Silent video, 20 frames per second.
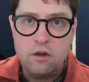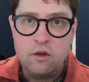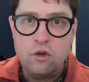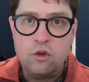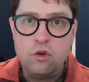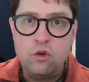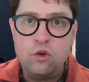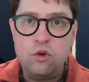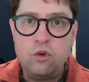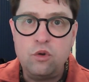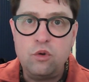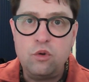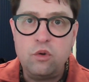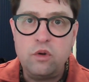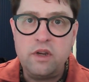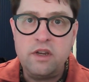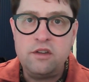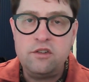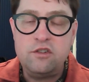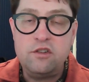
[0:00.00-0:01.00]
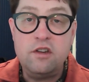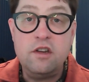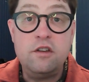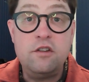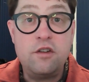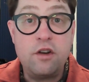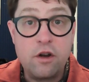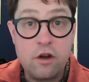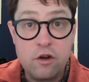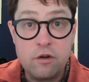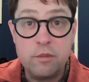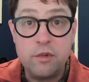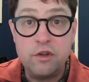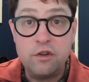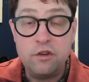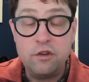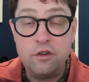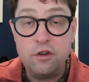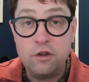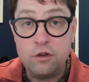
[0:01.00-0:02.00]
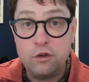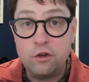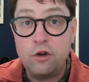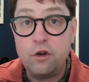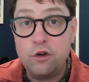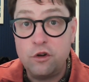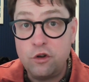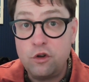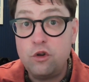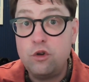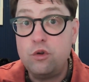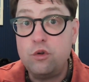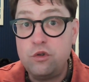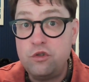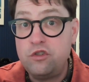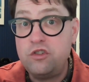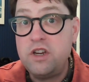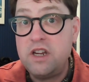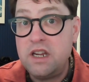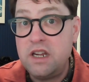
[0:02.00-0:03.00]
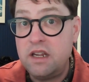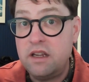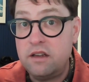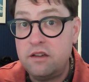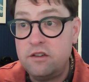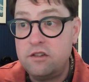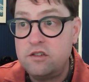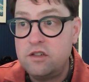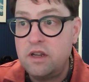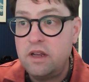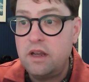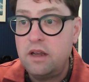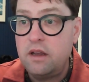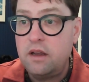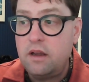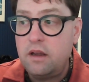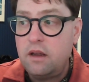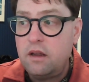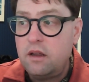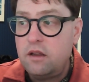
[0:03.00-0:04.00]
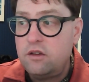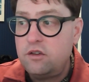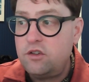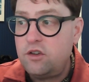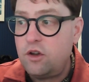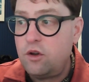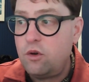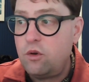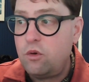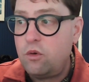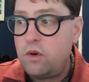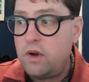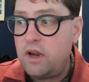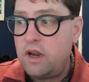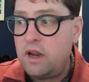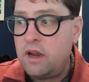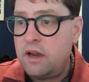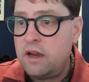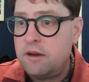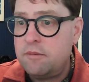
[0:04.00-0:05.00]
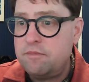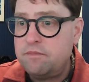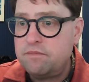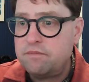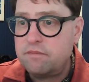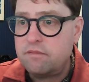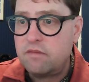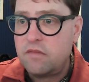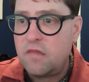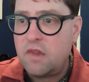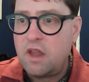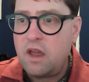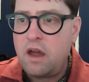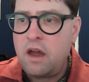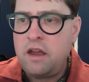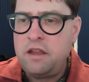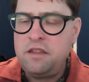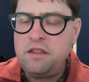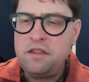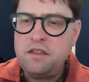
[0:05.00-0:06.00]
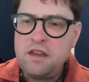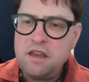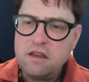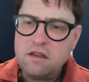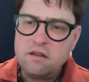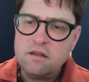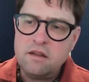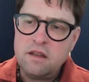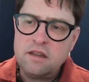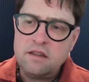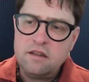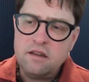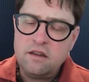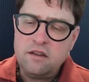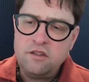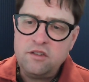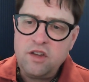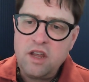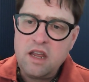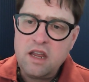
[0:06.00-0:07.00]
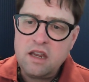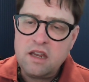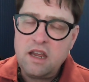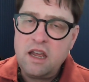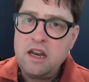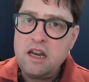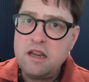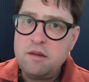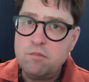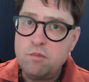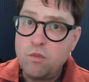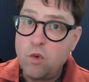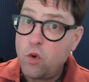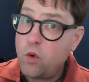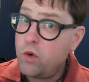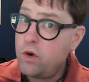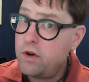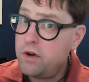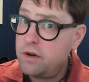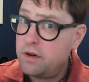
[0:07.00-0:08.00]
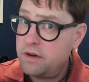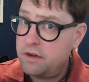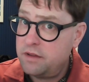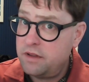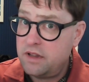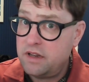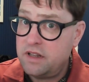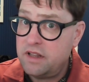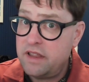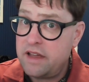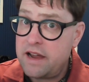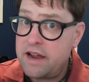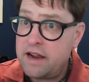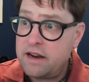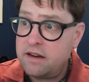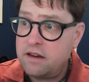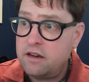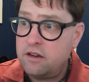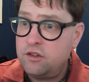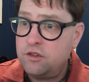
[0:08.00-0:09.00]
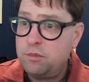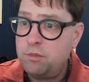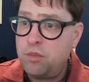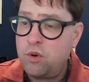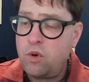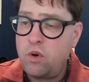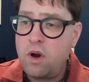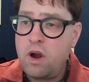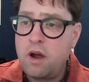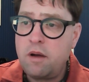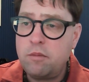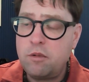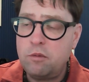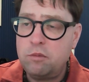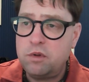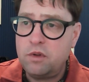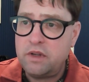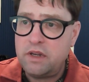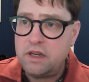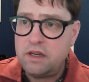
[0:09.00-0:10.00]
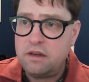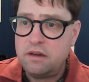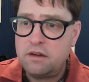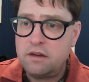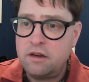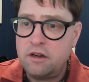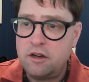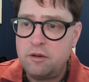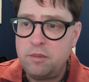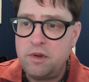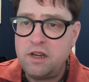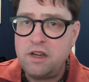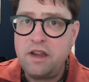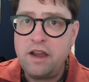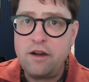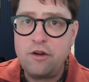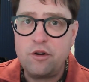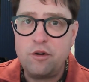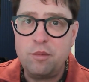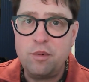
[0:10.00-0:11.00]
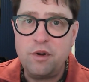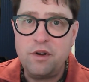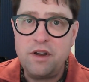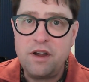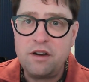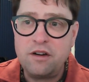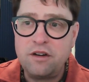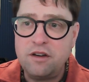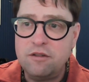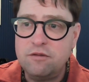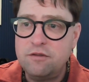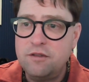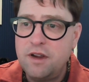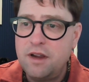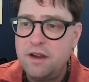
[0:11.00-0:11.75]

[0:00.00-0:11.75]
who is determined to learn who she is. So I think that saying any more than that is probably going to be counterproductive,